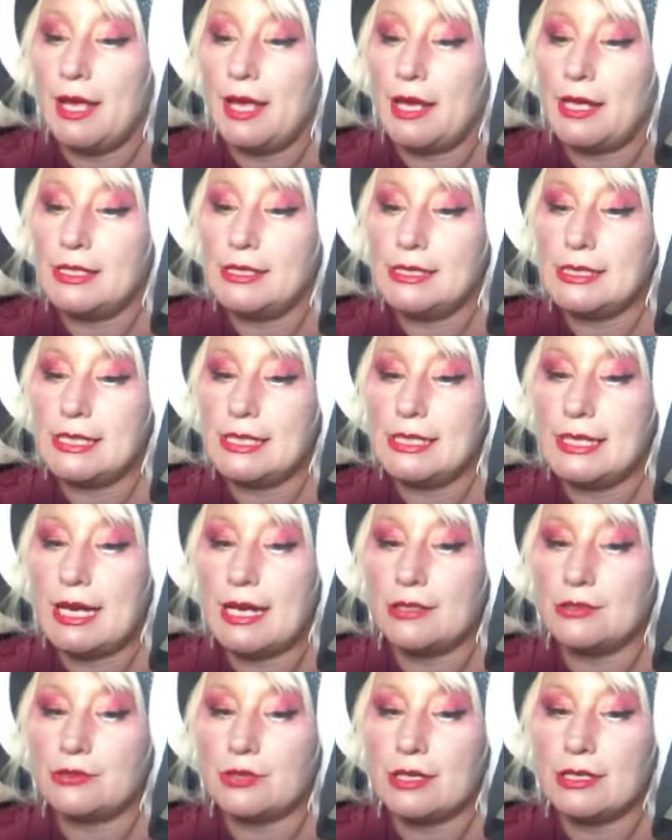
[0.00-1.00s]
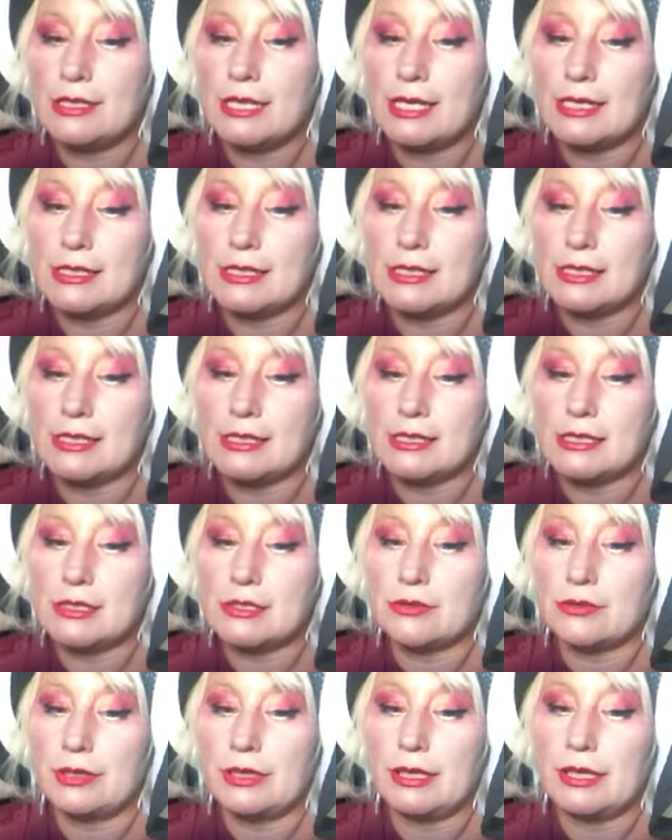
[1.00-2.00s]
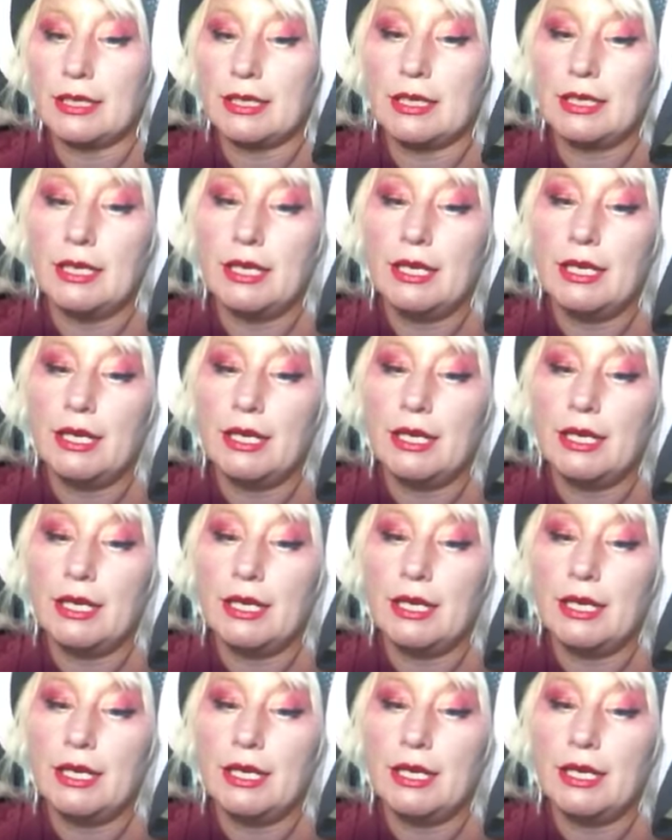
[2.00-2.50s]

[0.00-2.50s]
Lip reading: and CDAT drug testing screening